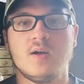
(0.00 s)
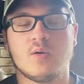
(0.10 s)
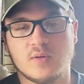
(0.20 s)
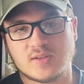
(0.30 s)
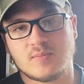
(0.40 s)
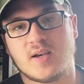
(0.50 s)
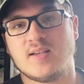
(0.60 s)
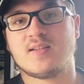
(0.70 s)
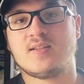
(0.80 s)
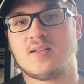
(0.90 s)
Or in some
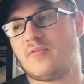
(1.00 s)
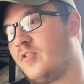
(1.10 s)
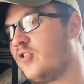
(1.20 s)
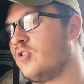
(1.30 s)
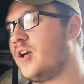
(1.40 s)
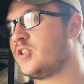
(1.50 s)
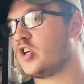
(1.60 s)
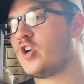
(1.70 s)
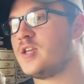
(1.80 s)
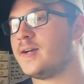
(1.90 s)
cases, if you're like
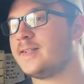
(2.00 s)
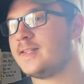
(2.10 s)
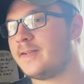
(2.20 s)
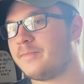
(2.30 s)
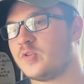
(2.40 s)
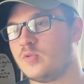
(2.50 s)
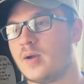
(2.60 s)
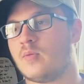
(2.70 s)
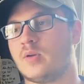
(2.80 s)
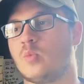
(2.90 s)
turkey hunting, you
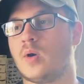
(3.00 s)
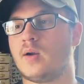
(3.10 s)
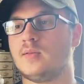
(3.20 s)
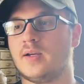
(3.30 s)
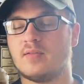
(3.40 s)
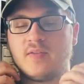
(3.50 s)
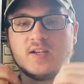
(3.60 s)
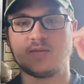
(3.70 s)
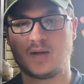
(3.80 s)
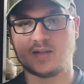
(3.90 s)
might want to wear like a
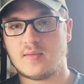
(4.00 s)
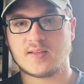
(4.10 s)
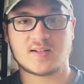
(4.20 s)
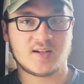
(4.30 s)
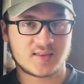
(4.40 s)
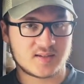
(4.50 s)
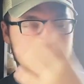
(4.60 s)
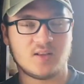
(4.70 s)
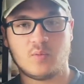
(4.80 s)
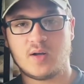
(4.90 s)
face mask. That's going to get the
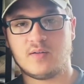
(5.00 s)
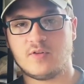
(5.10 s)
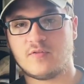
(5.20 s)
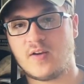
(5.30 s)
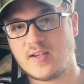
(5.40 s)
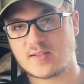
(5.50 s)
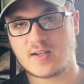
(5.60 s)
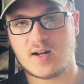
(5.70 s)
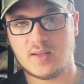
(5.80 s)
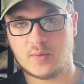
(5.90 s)
silhouette of your face
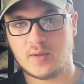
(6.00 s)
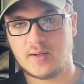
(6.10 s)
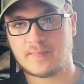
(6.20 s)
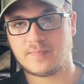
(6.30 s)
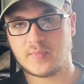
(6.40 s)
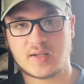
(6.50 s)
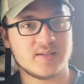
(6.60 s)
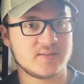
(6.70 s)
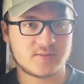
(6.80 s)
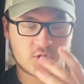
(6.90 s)
out of the way
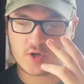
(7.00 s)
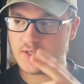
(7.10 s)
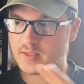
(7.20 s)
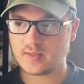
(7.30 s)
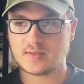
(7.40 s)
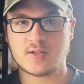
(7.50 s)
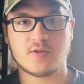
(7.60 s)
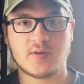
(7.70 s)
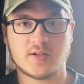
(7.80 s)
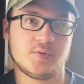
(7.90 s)
because turkeys can see your
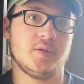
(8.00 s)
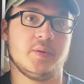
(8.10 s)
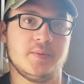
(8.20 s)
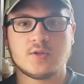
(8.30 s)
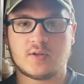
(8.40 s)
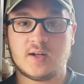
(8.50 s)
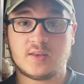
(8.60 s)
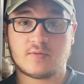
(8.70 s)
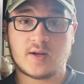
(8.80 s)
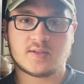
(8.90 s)
face really well. So getting
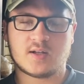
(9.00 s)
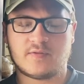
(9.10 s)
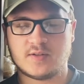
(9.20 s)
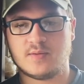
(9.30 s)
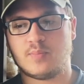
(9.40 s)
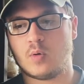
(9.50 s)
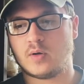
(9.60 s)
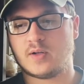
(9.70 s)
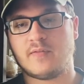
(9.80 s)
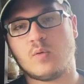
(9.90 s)
the right stuff is
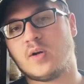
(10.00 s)
important. If you